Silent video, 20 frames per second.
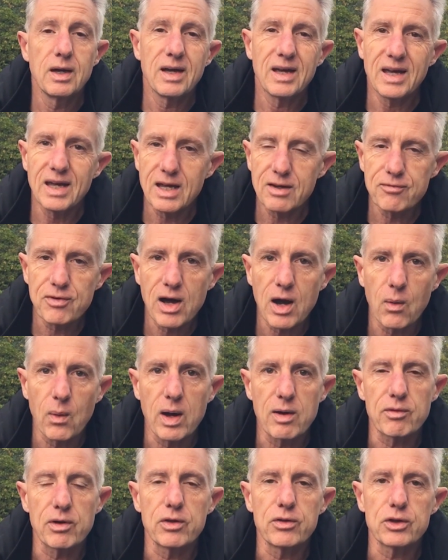If,
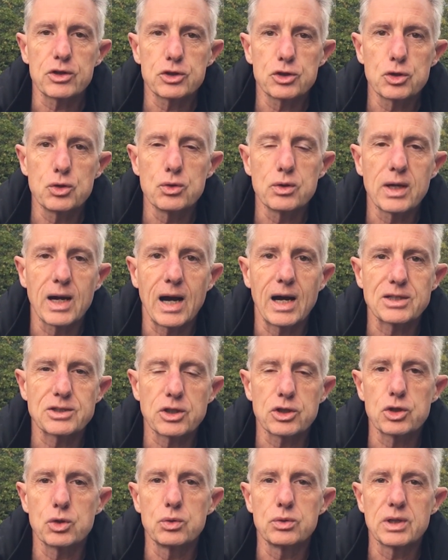however, the two guys are
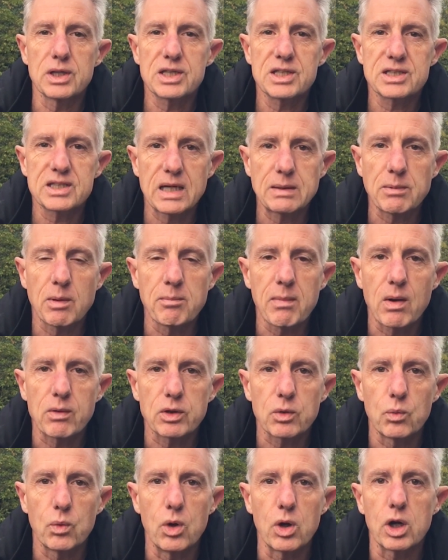doing the same amount
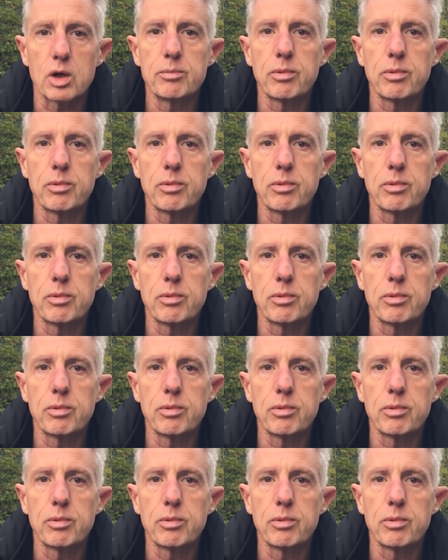of work,